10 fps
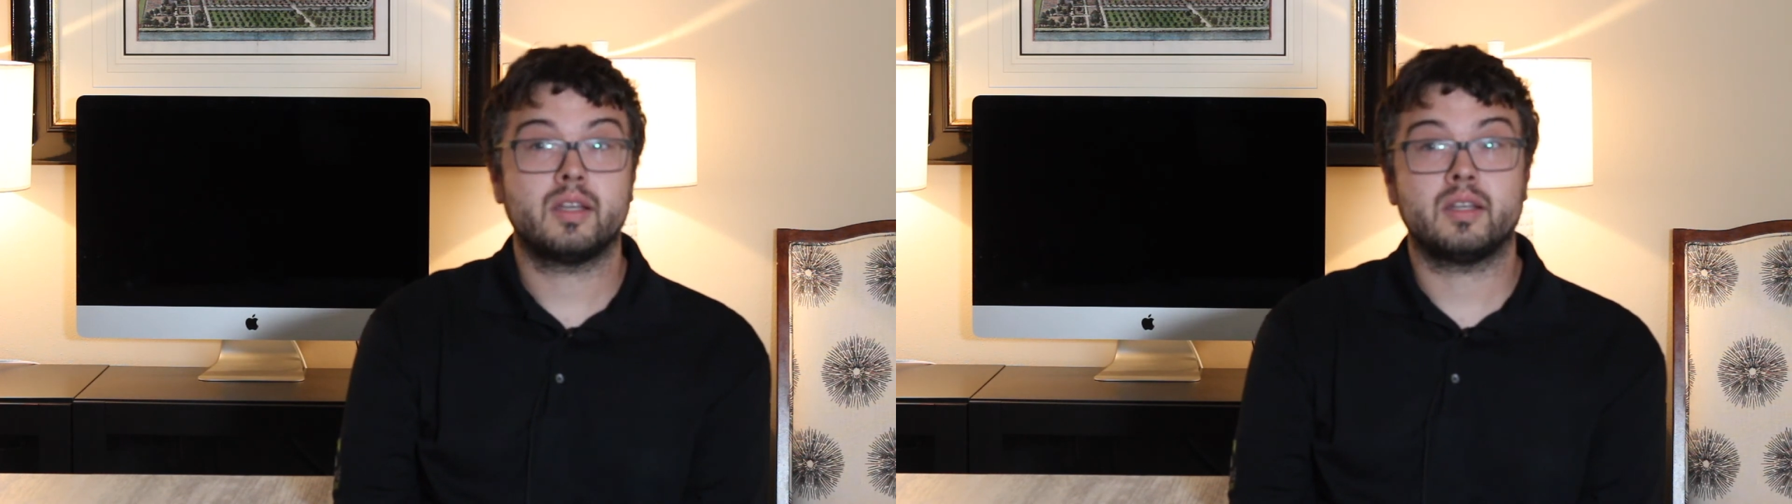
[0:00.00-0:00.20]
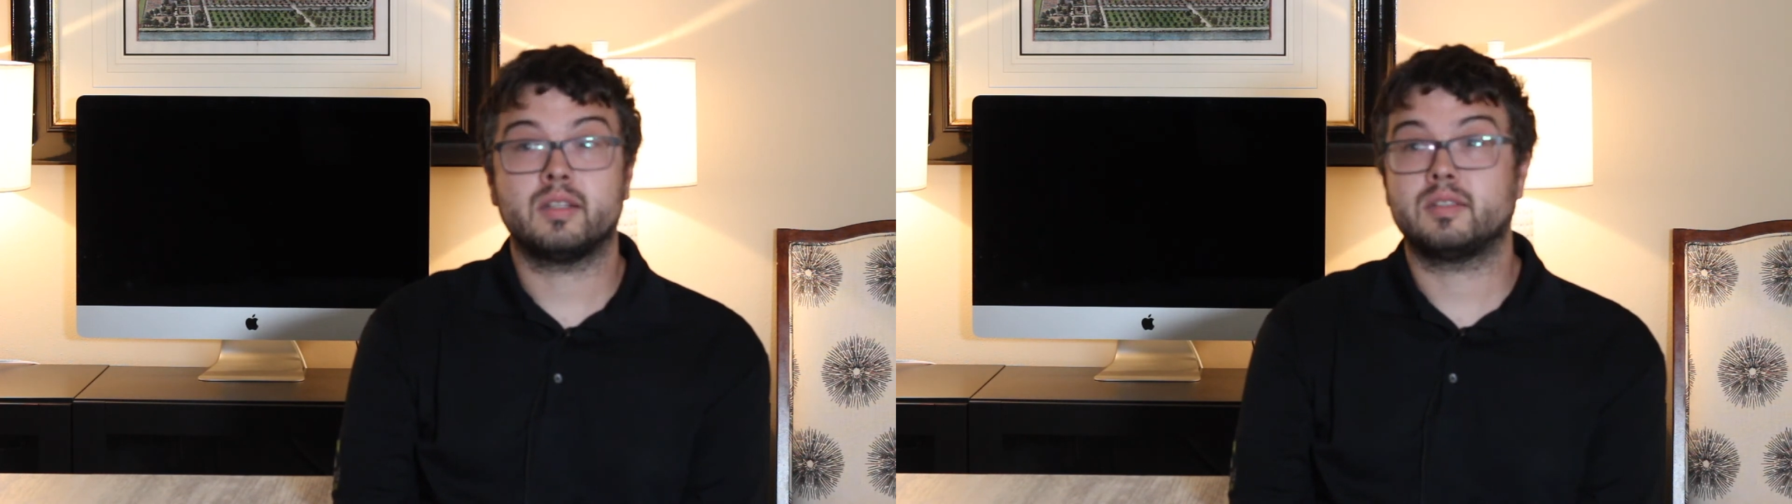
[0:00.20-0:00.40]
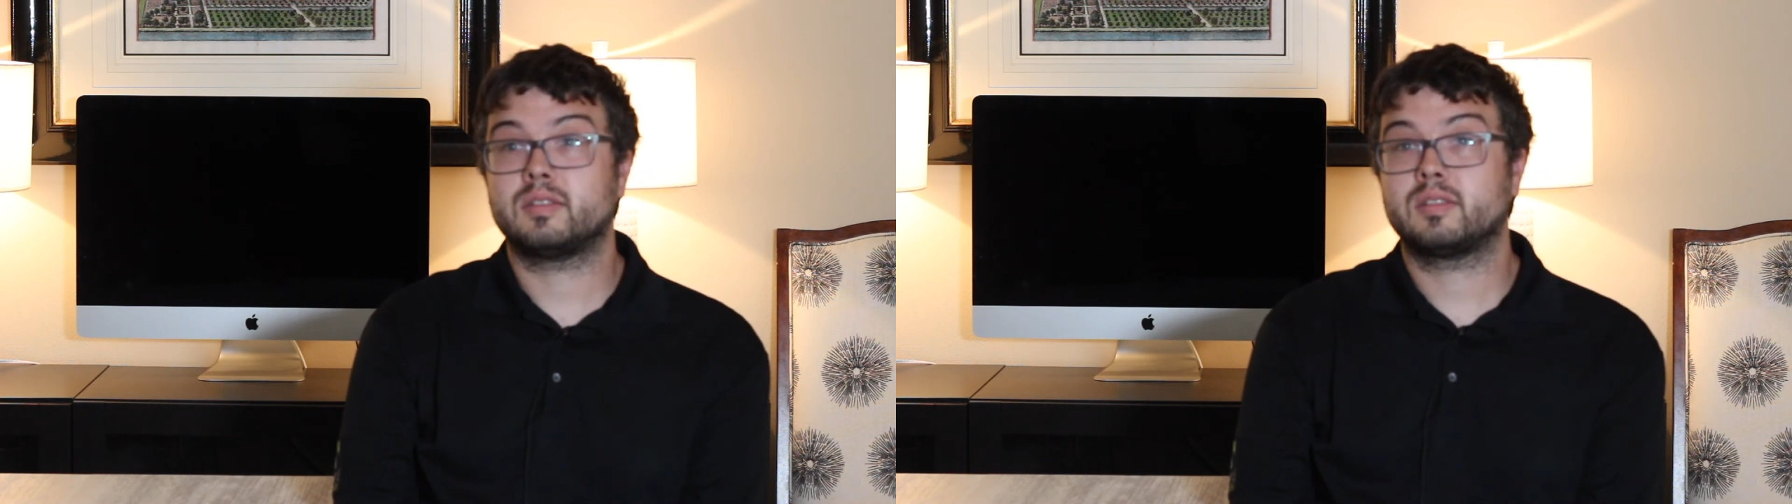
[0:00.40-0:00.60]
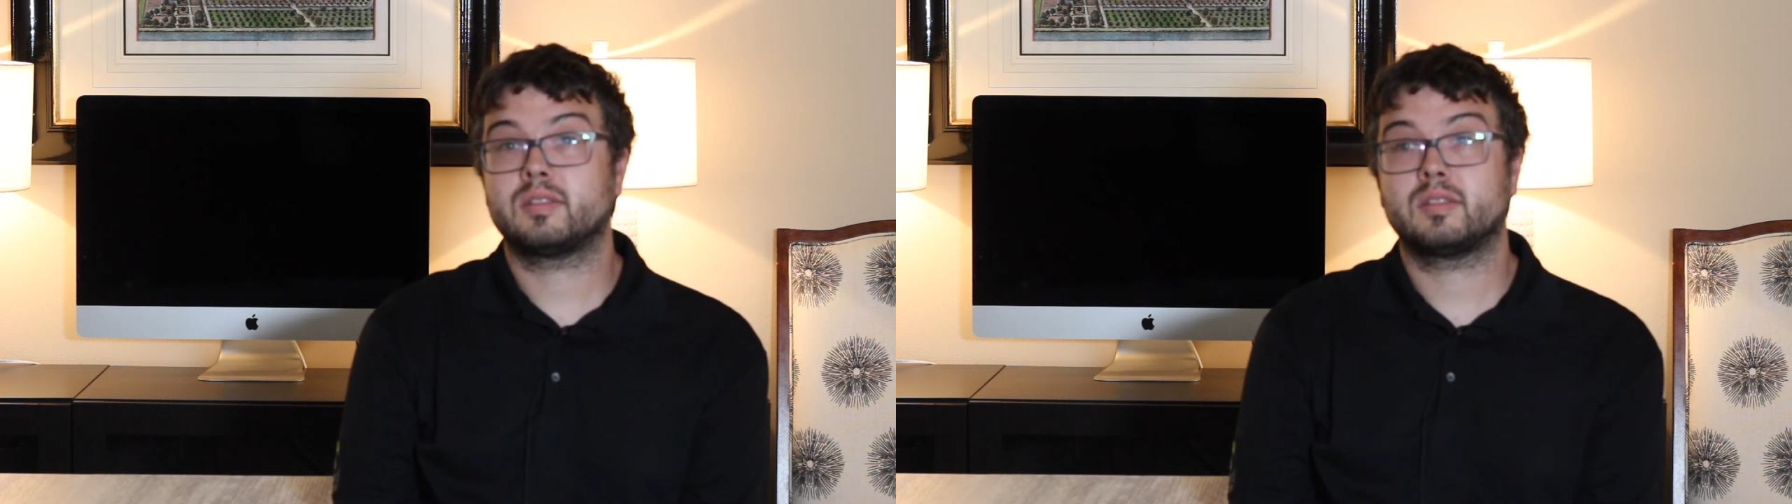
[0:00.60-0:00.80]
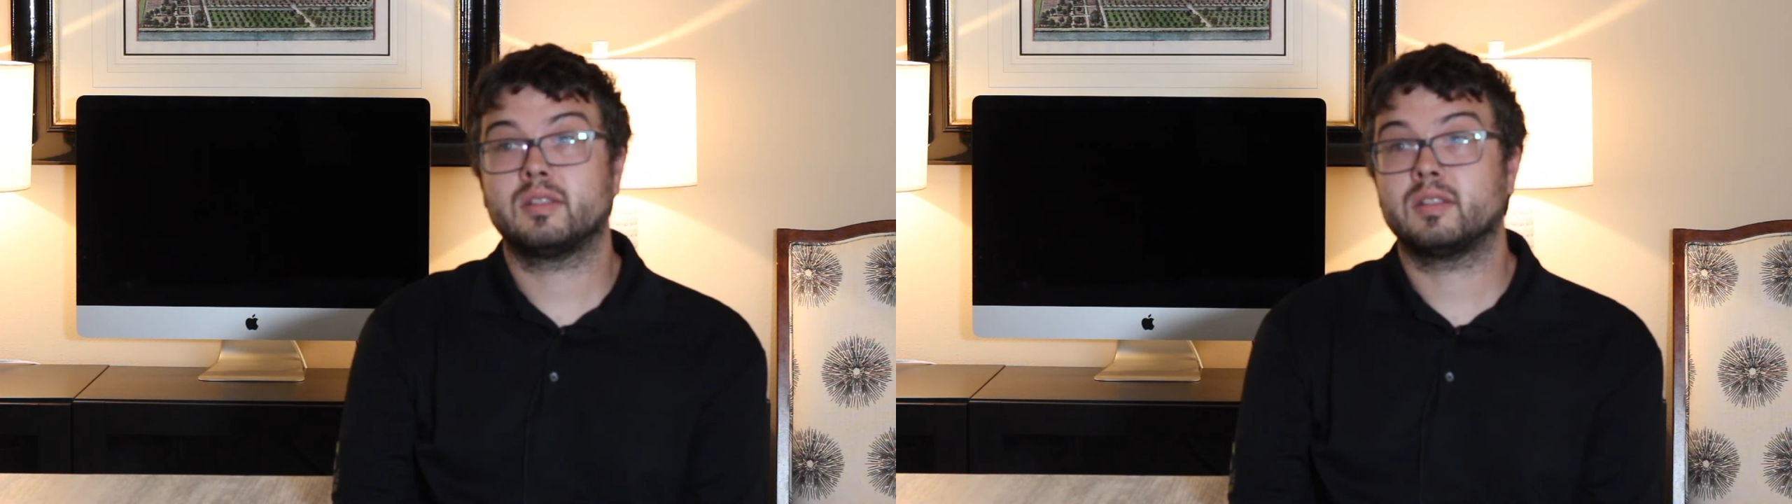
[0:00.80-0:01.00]

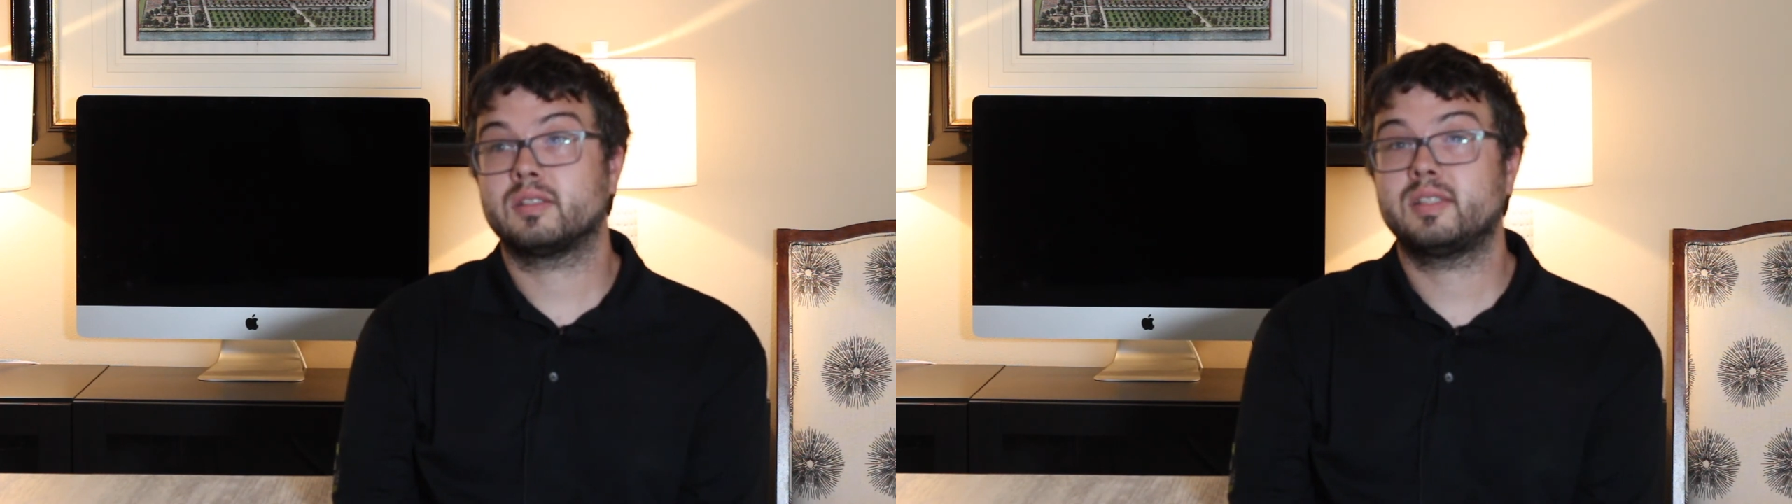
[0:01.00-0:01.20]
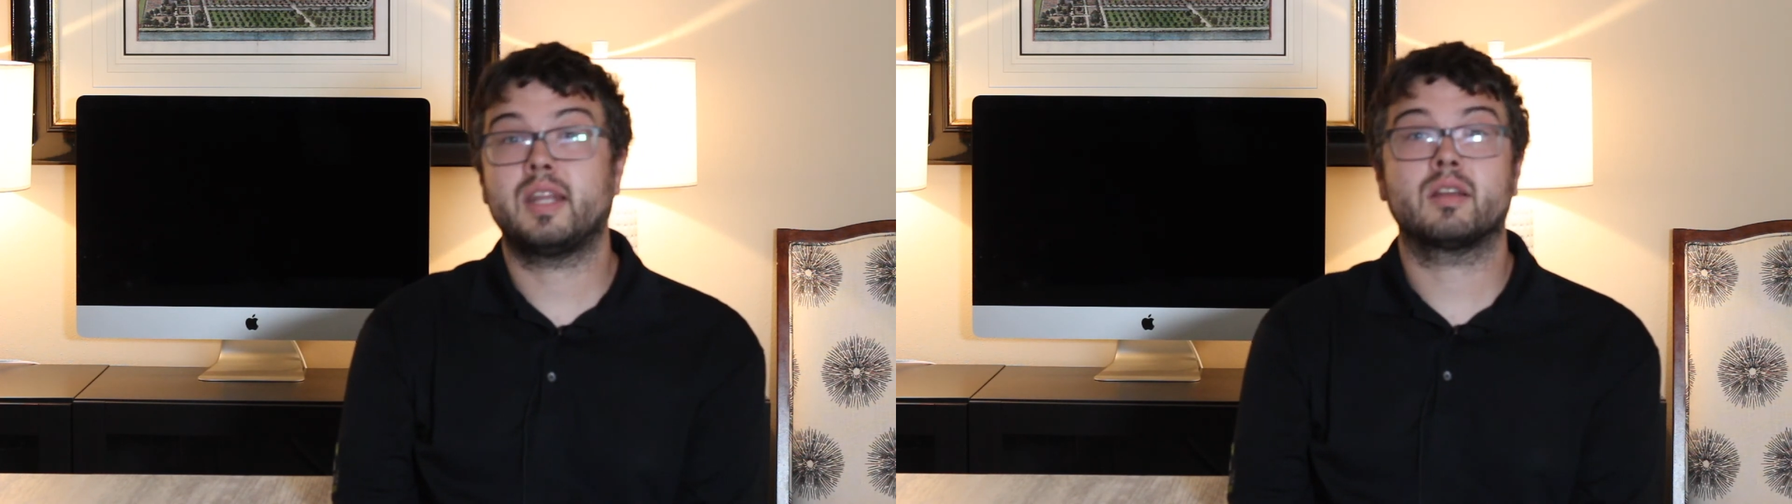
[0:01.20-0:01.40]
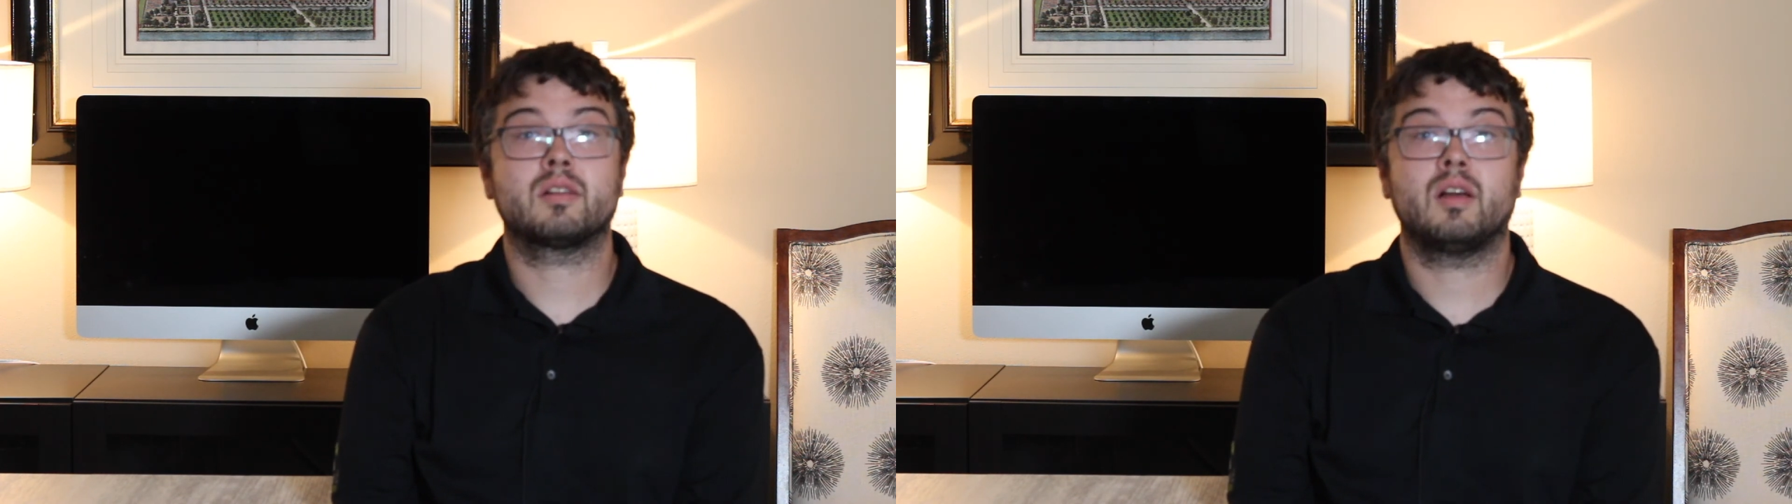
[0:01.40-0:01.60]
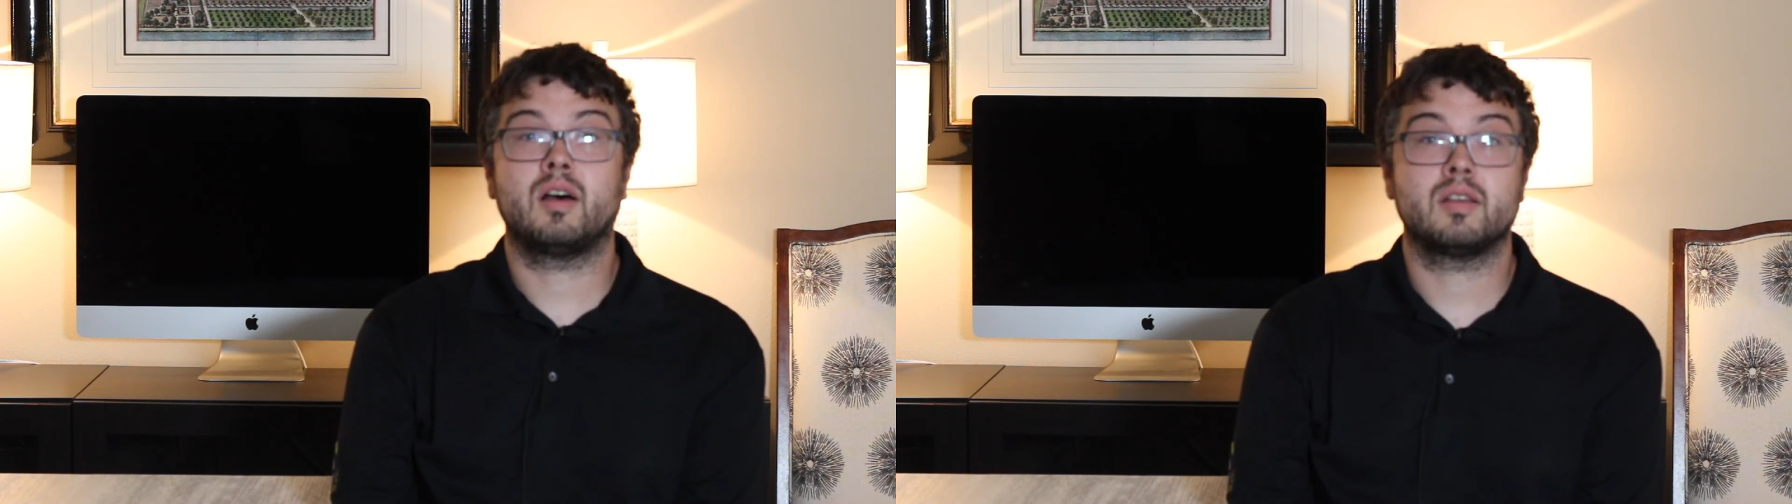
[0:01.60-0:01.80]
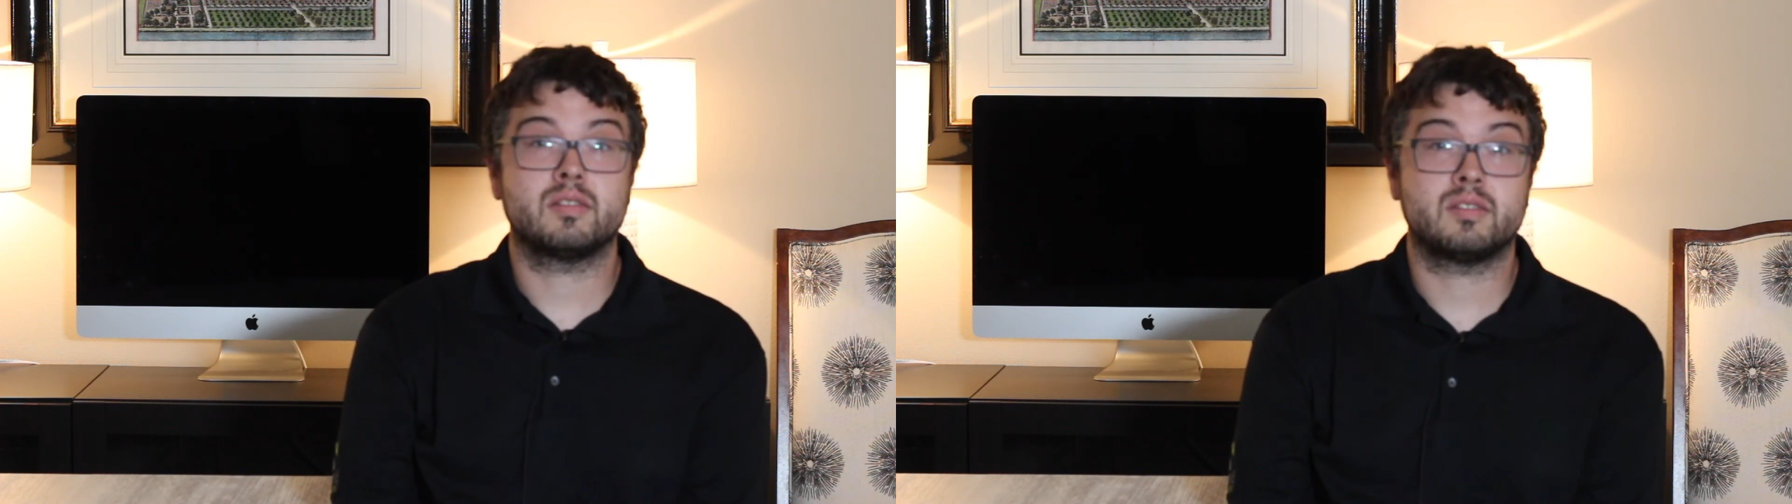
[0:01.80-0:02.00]
It's the Santa
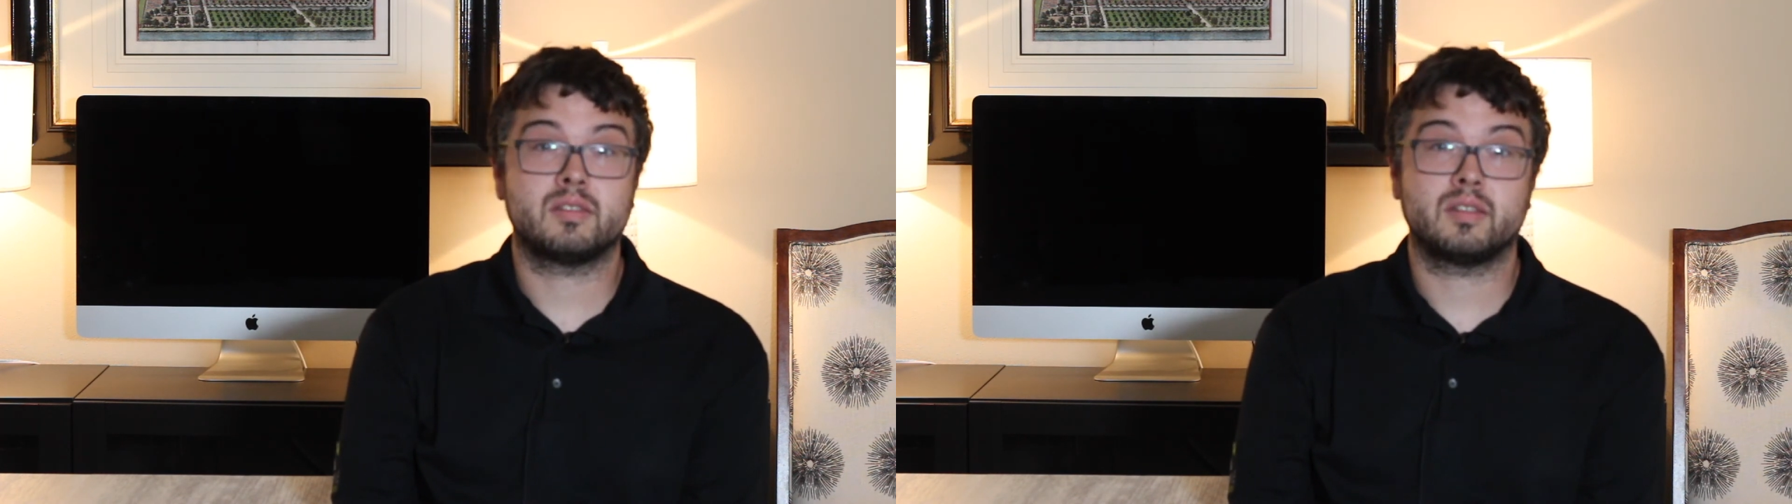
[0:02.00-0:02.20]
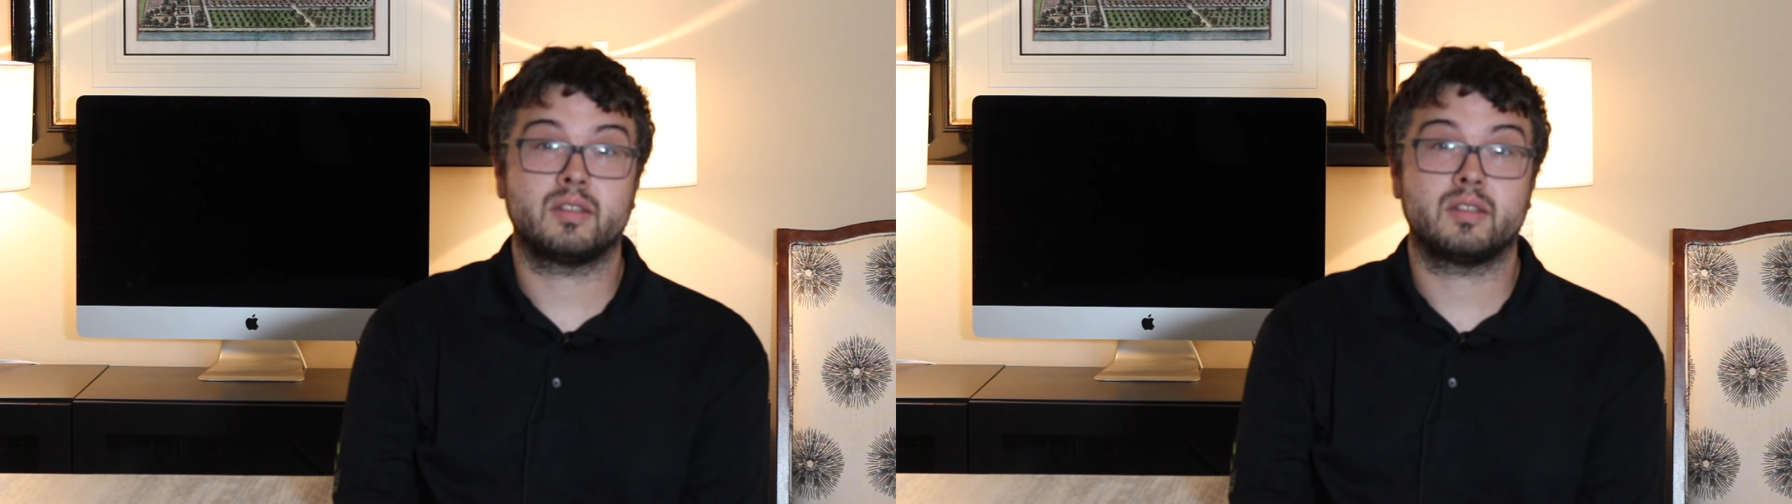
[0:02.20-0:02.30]
Claus